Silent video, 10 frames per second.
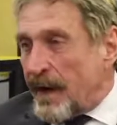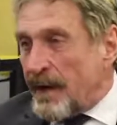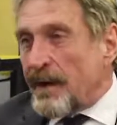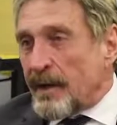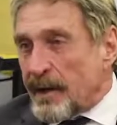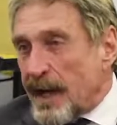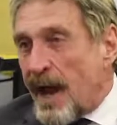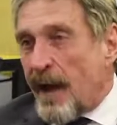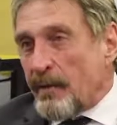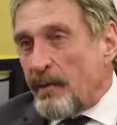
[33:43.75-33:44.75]
It
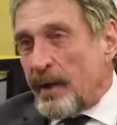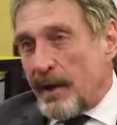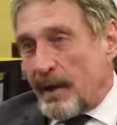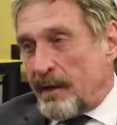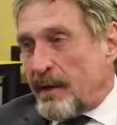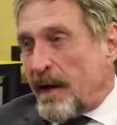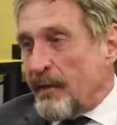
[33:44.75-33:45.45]
allowed me to